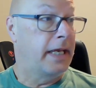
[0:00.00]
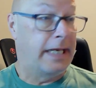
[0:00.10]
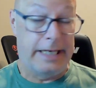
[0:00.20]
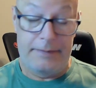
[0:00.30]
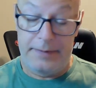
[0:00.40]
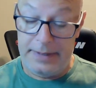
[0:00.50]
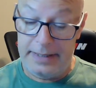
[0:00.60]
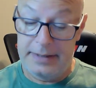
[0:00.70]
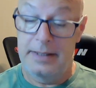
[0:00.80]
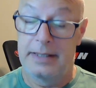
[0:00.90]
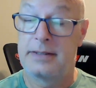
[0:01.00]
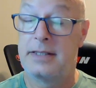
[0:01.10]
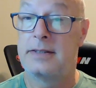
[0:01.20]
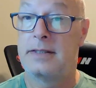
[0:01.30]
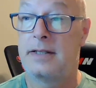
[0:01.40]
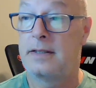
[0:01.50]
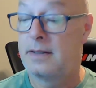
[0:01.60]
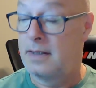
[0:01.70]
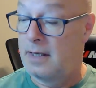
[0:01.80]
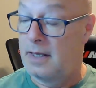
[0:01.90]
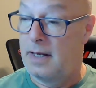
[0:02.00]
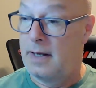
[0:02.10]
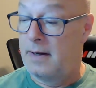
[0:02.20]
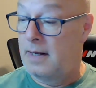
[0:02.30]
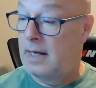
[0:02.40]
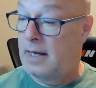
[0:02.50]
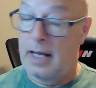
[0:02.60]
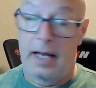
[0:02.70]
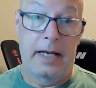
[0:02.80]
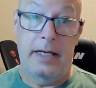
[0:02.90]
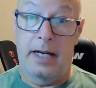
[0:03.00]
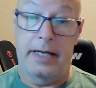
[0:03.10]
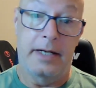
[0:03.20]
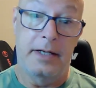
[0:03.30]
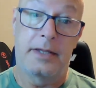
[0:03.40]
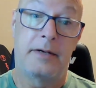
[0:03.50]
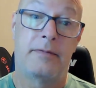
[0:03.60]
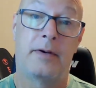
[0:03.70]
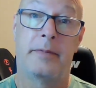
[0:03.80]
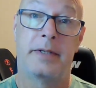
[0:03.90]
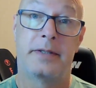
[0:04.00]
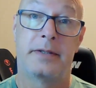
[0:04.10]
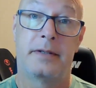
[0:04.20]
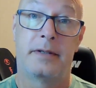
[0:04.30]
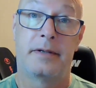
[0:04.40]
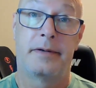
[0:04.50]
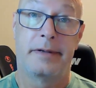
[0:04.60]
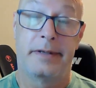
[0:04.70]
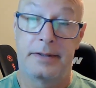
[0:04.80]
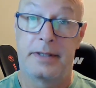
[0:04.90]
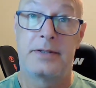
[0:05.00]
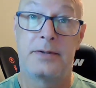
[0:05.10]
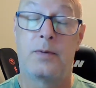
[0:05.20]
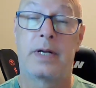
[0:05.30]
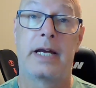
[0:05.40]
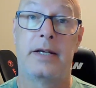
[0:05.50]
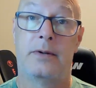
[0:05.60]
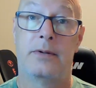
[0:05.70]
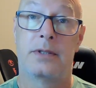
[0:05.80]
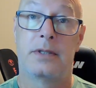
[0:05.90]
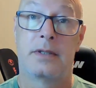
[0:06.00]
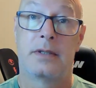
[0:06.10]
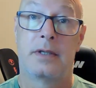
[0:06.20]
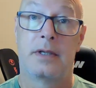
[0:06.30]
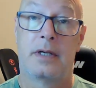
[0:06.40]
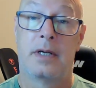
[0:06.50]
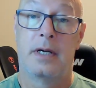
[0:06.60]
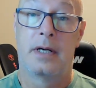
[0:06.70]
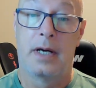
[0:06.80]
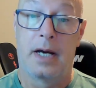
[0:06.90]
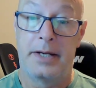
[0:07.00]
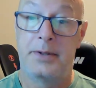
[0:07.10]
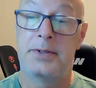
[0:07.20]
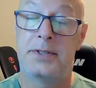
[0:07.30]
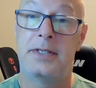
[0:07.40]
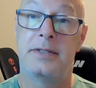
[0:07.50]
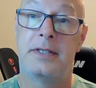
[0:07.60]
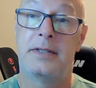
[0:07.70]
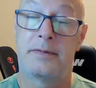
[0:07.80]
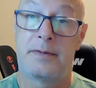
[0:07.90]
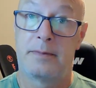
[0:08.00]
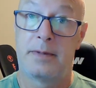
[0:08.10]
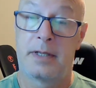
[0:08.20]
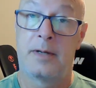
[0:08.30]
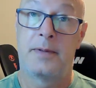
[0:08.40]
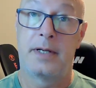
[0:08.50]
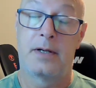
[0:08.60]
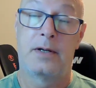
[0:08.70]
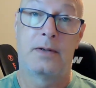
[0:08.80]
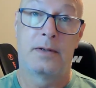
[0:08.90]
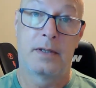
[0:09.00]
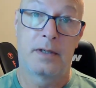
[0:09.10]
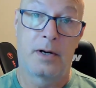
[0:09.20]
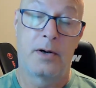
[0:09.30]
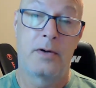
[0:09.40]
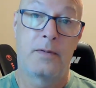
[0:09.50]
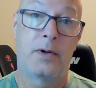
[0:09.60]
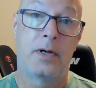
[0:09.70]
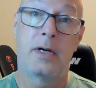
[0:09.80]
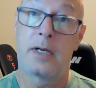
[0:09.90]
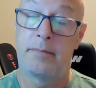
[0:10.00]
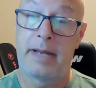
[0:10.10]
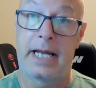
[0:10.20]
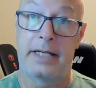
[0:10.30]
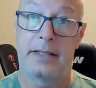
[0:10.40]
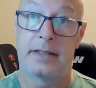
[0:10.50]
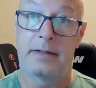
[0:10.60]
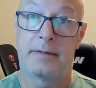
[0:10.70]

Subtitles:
If you need a seasoning, I get nothing from this. This is what I use. I use seasonings from a company called Carnivore Companion.